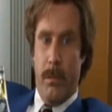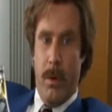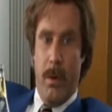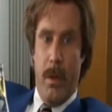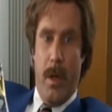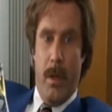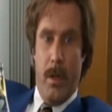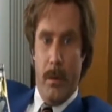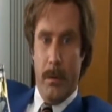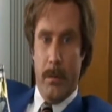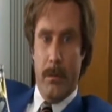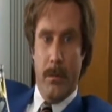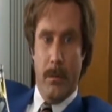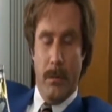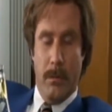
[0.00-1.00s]
Boy,
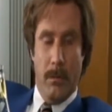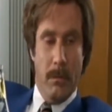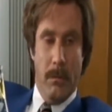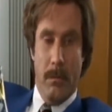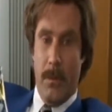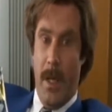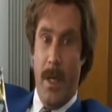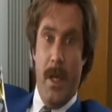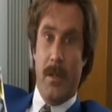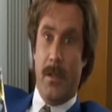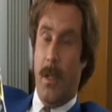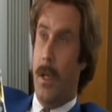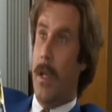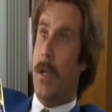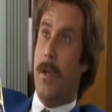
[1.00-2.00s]
that
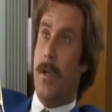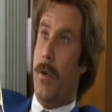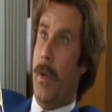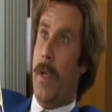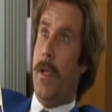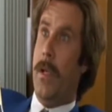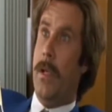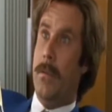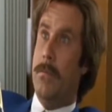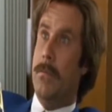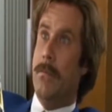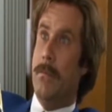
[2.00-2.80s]
escalated quickly.